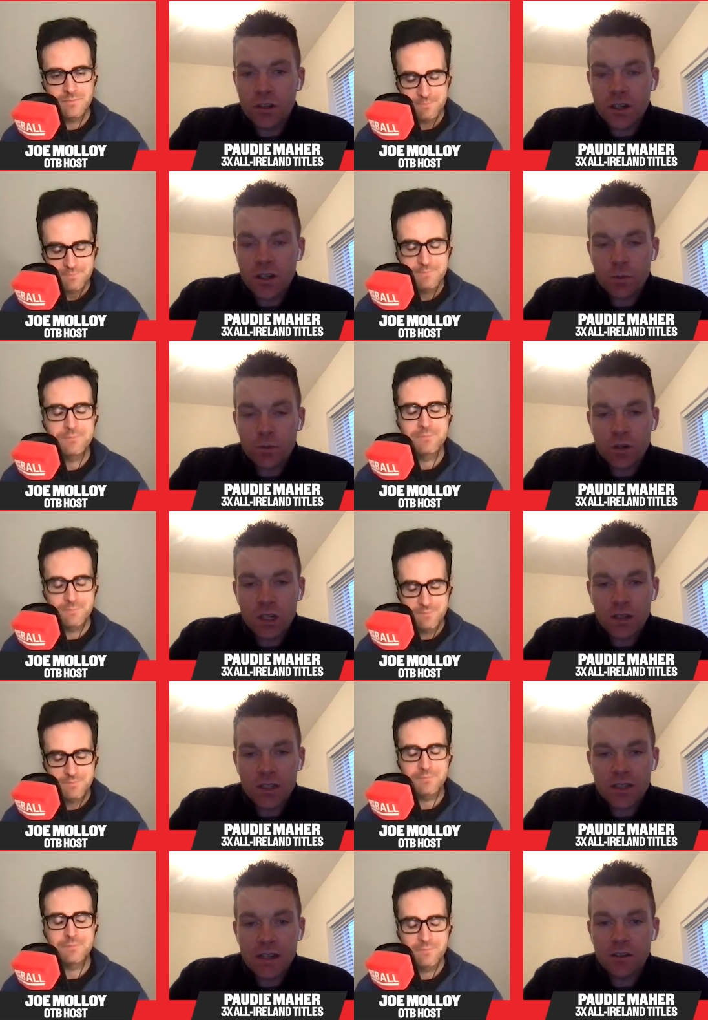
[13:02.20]
Speaker 1: at the point at
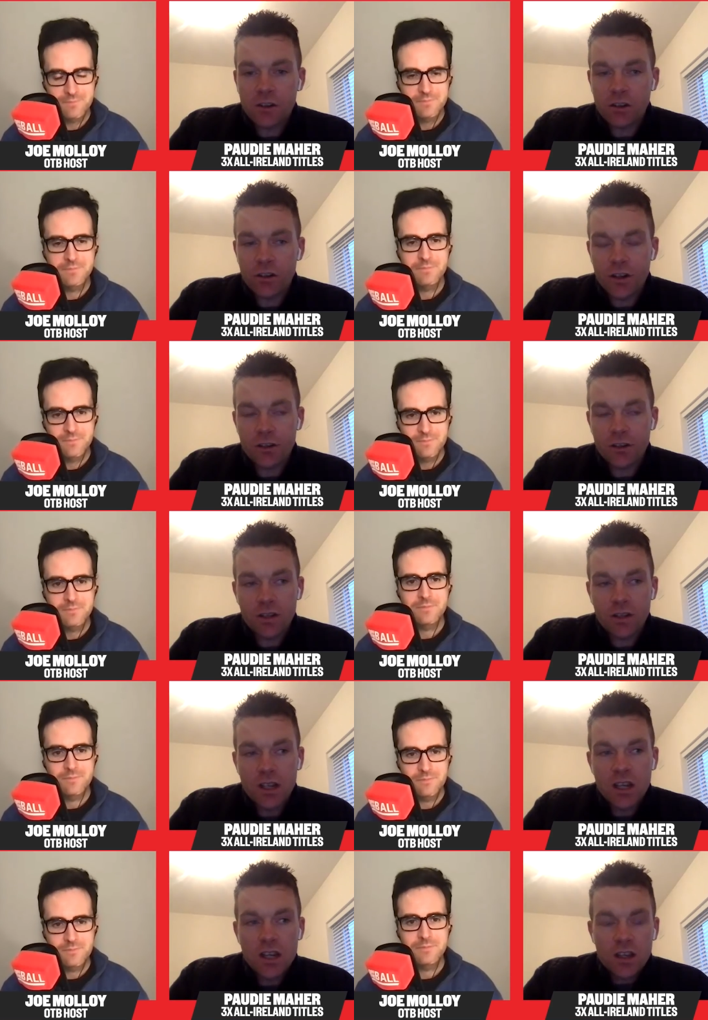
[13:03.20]
the start of your career
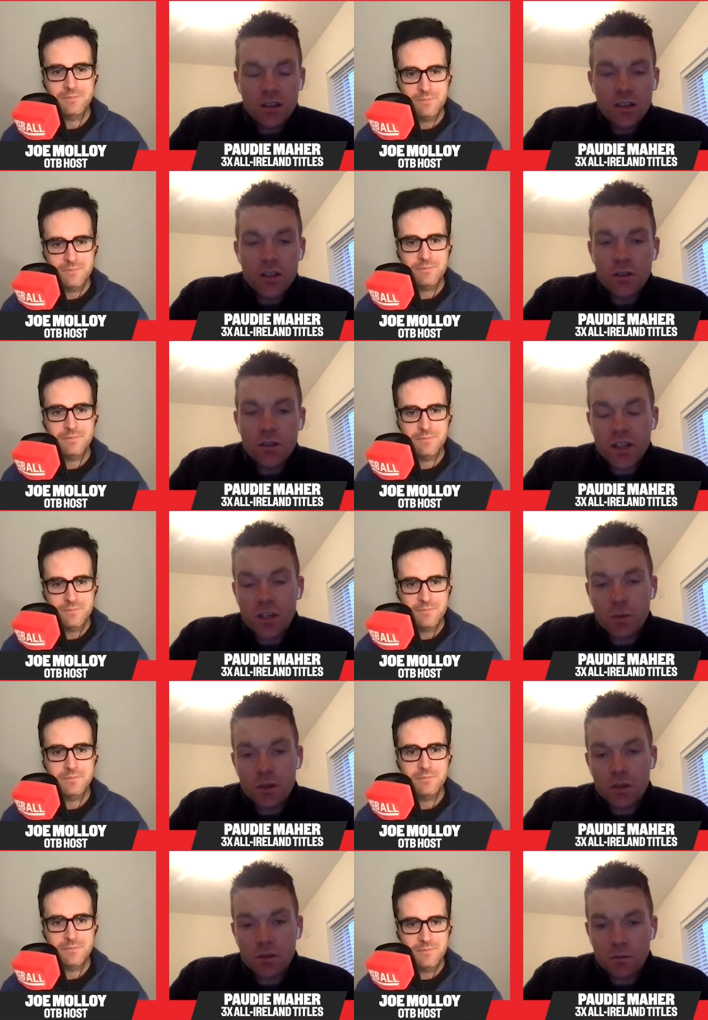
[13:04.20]
then you'd say
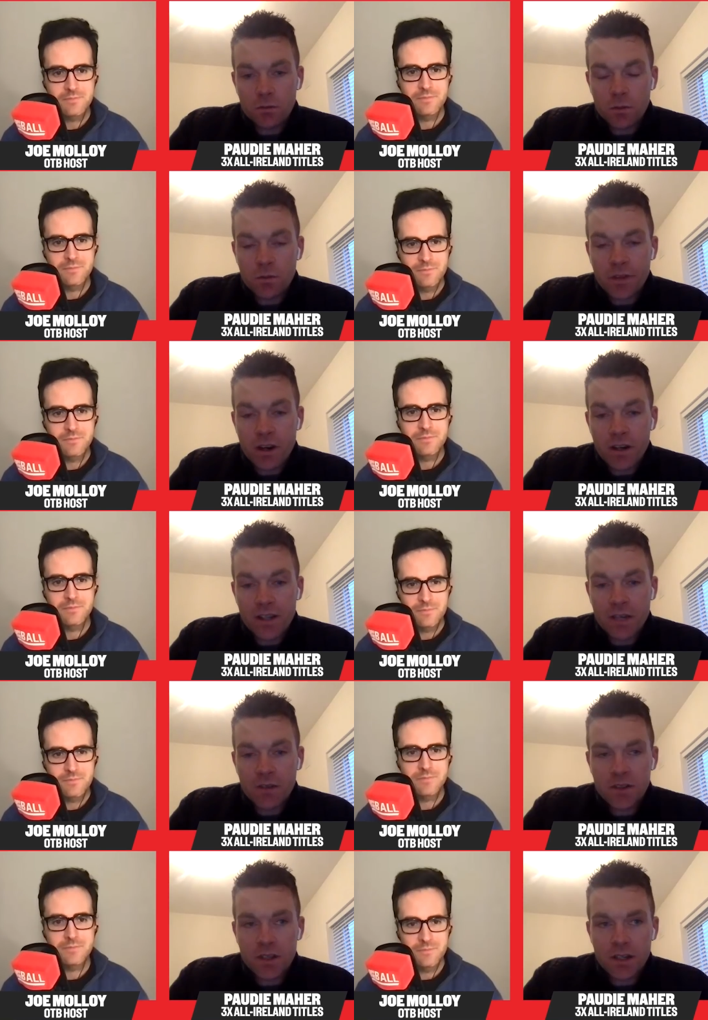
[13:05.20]
be, be fairly
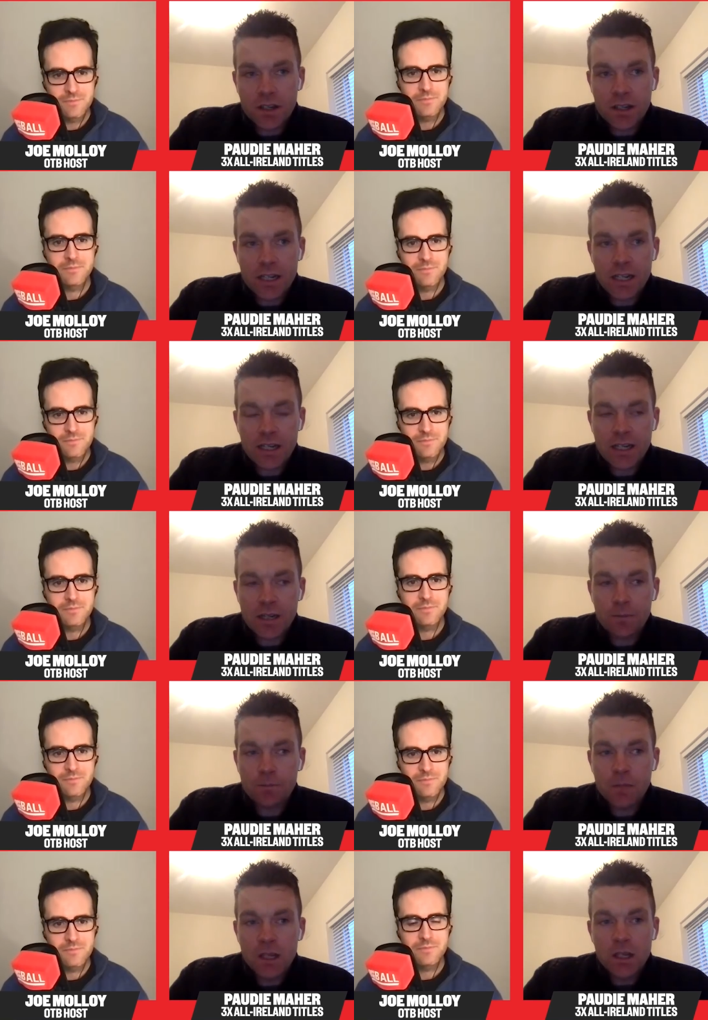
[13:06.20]
devastated like
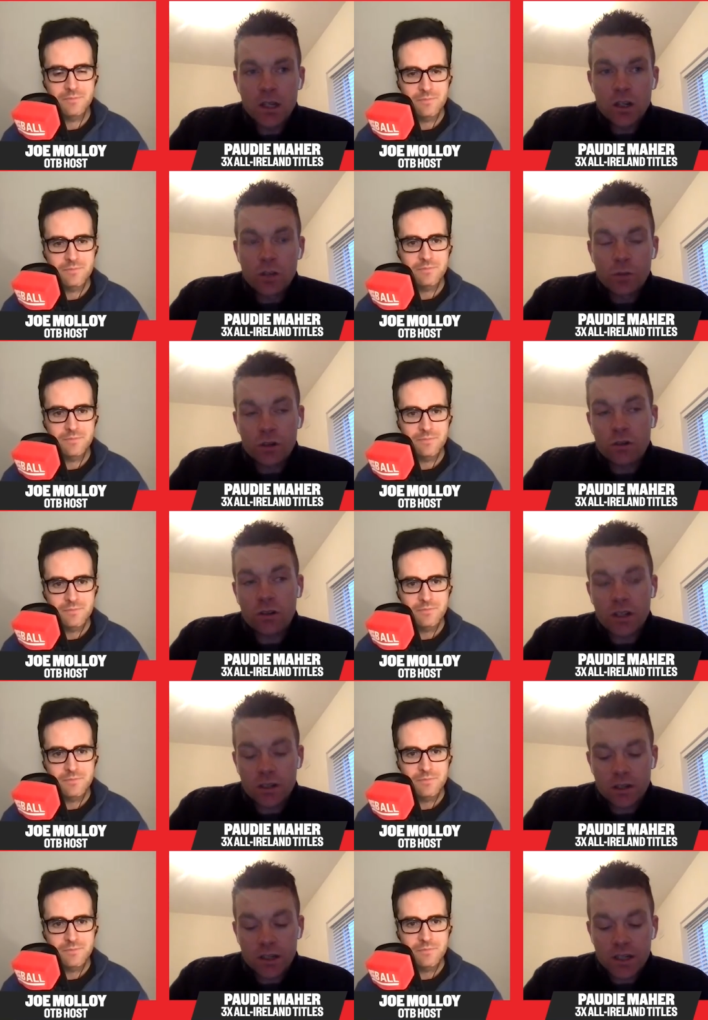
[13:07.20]
um but look
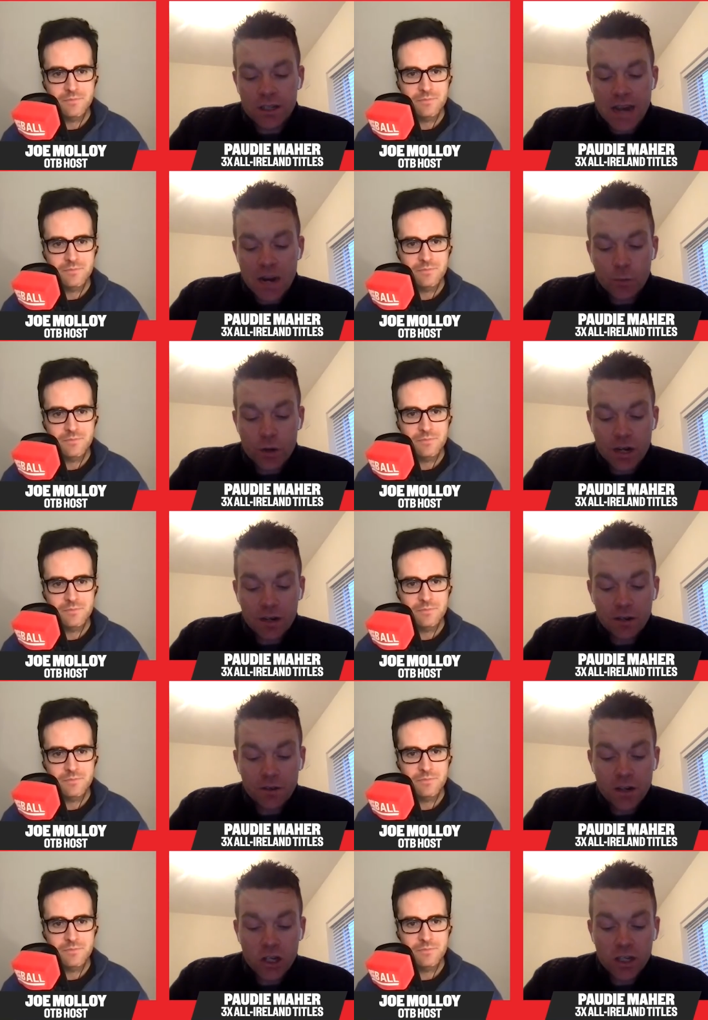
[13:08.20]
it, it is heartbreaking
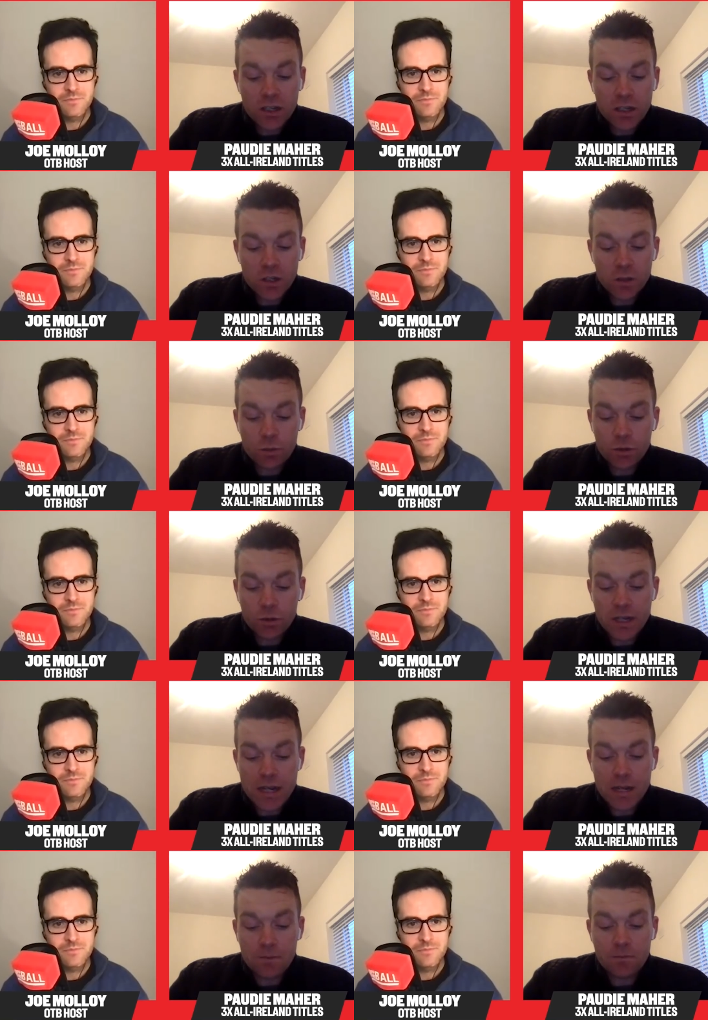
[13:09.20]
to finish like this but
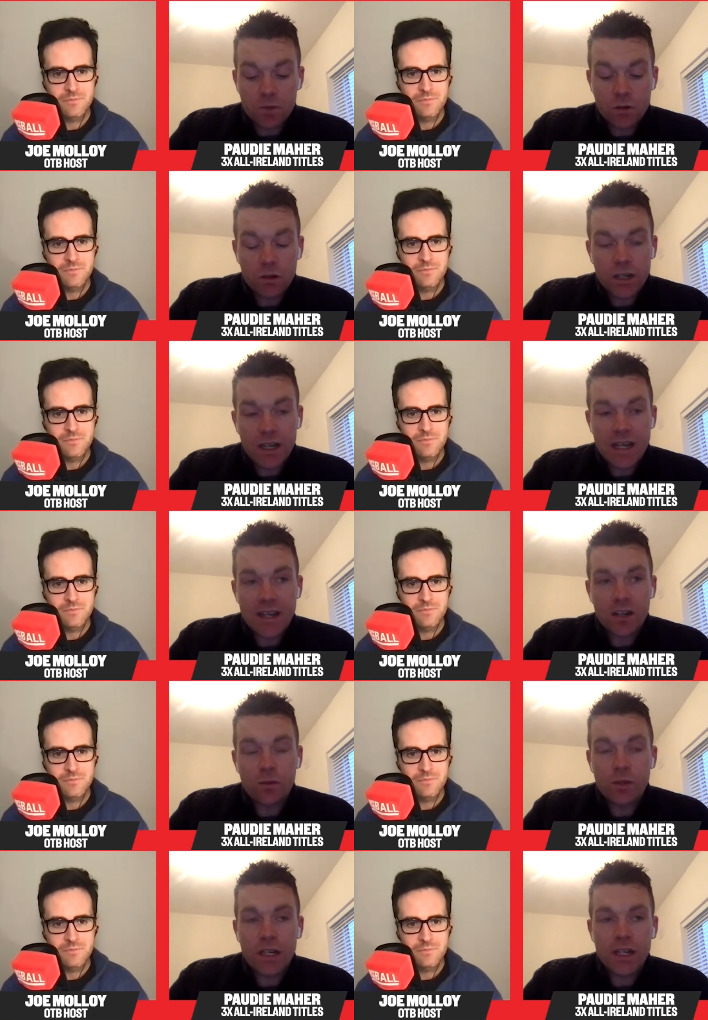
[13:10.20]
um look i can't
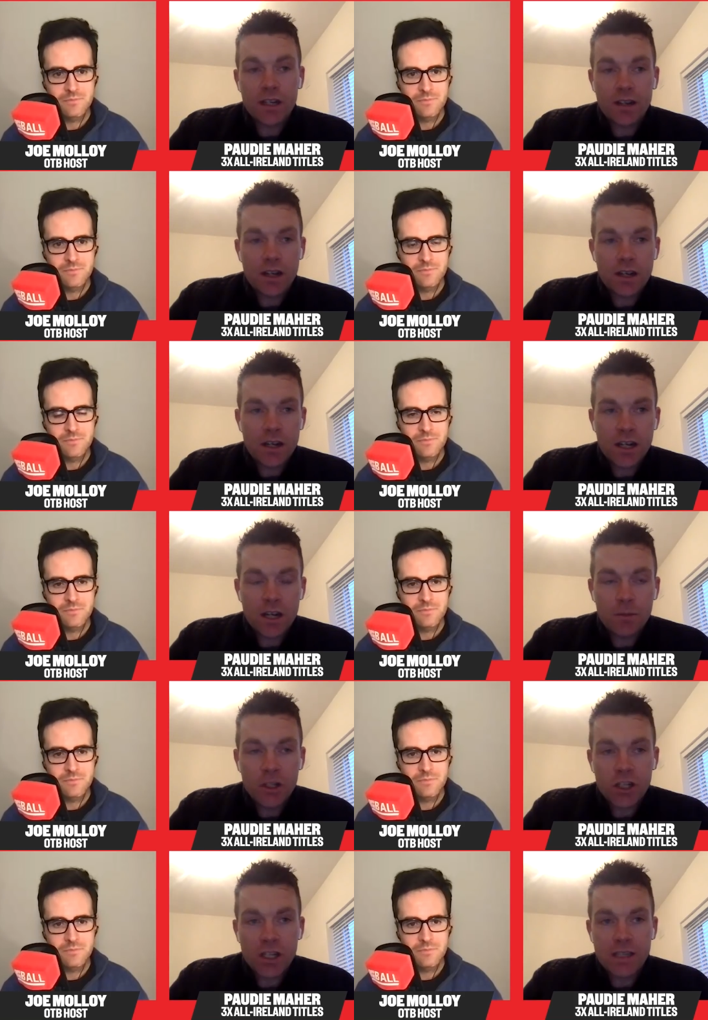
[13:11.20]
complain i, I got
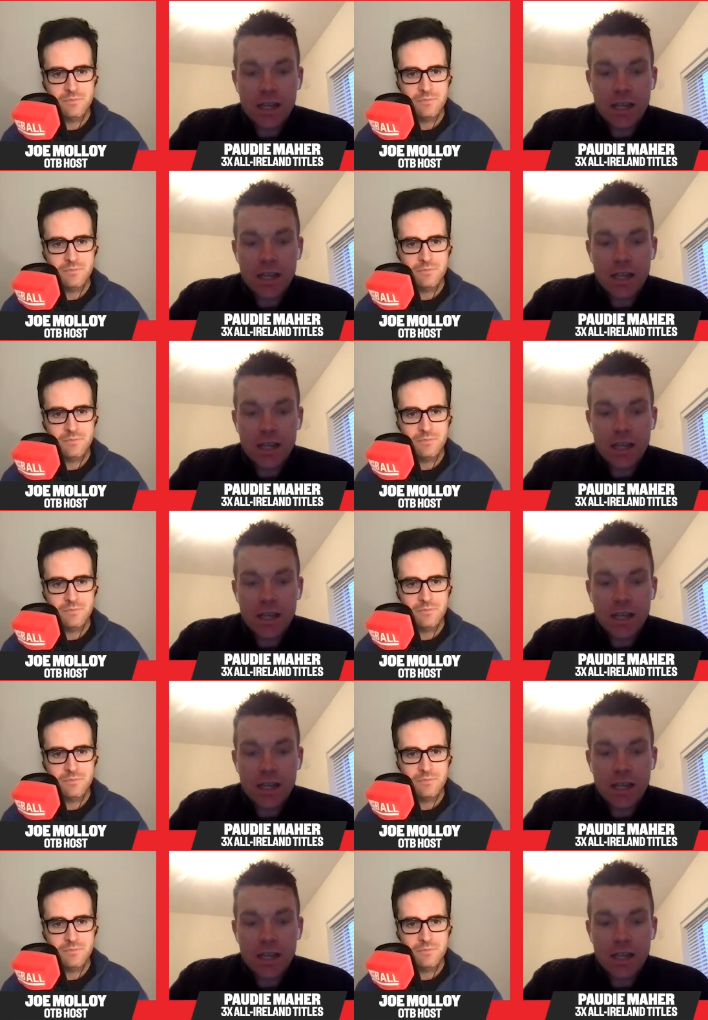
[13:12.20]
my chance